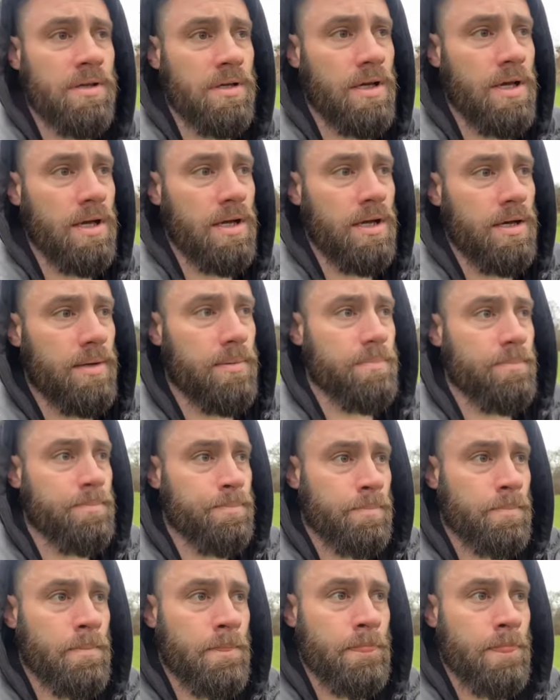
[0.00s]
I'm
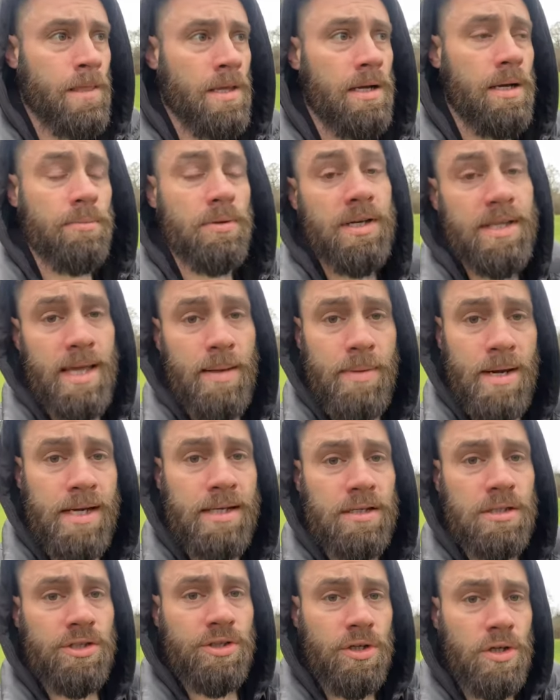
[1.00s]
going to get back
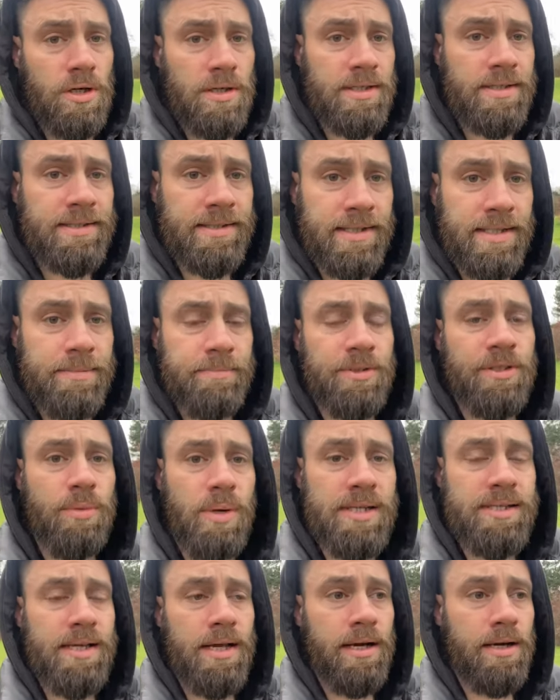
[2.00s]
in the sauna, steam,
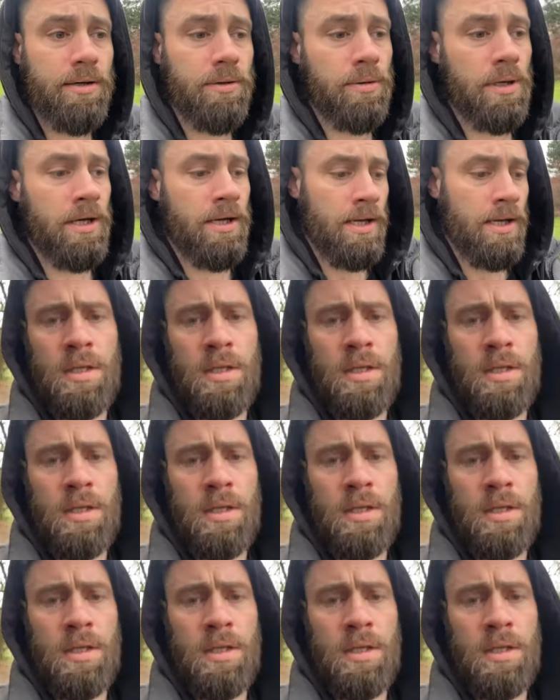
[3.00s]
sweat it out.